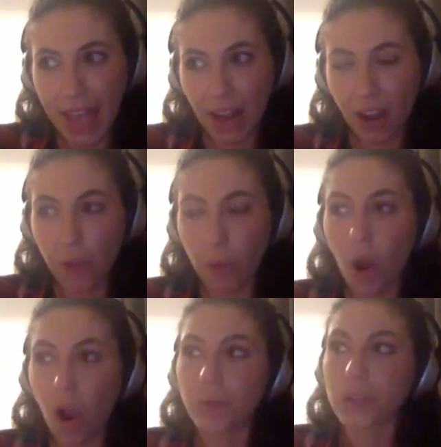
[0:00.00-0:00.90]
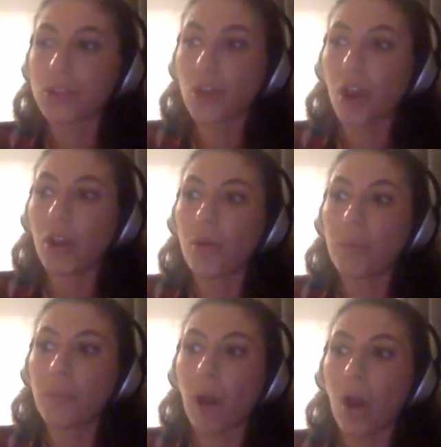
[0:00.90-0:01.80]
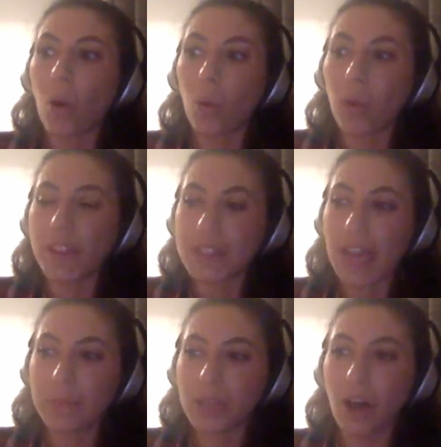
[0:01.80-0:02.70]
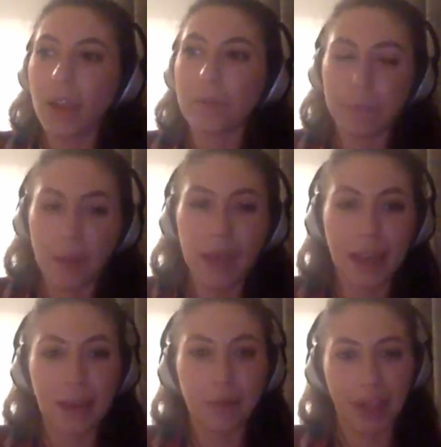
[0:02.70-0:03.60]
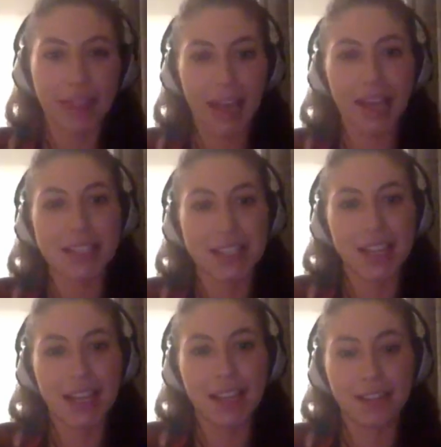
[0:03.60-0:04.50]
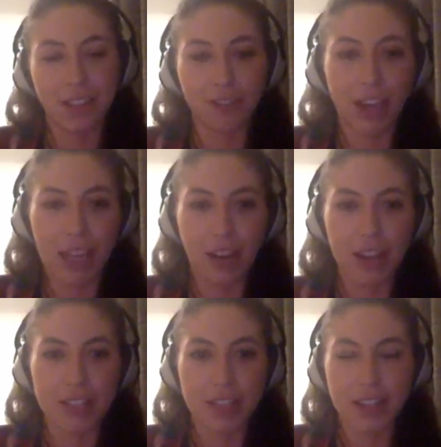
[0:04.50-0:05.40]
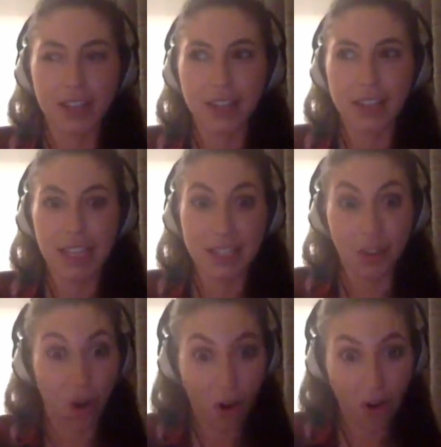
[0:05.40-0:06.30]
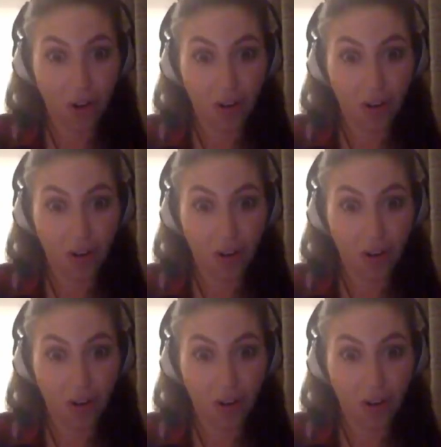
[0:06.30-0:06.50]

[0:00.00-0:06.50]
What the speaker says: And I was so, but at the same time, being with Andy, you realize that it's not.